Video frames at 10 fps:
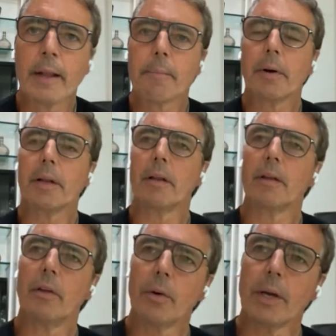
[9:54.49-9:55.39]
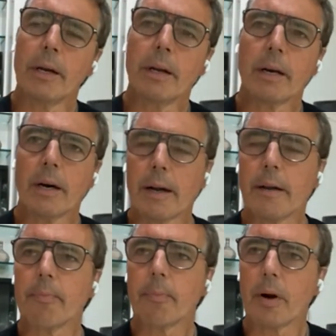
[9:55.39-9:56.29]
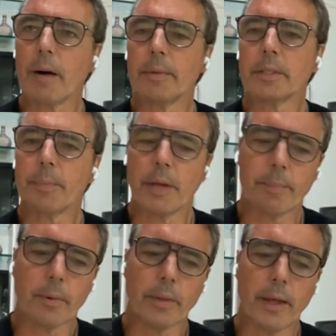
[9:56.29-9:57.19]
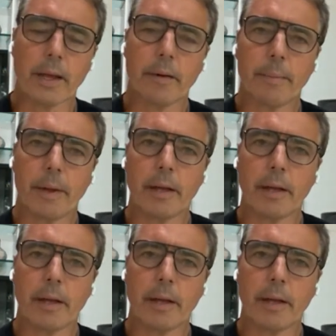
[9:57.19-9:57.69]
but you can kind of promise people they can